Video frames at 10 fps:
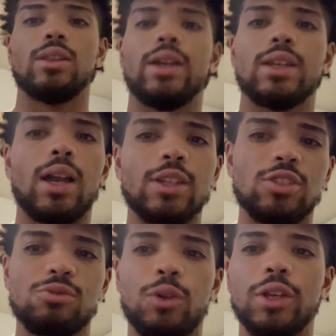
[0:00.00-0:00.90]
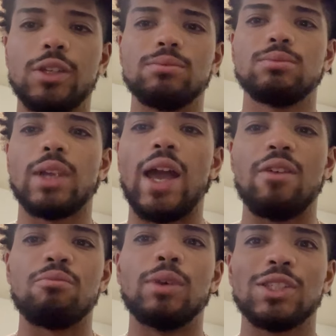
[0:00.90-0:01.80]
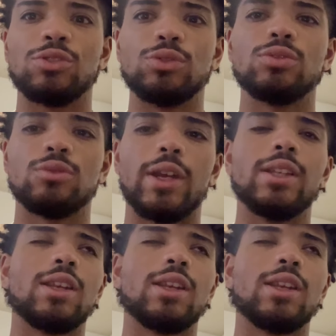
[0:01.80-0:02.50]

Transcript: Like I just want to have muscle, right?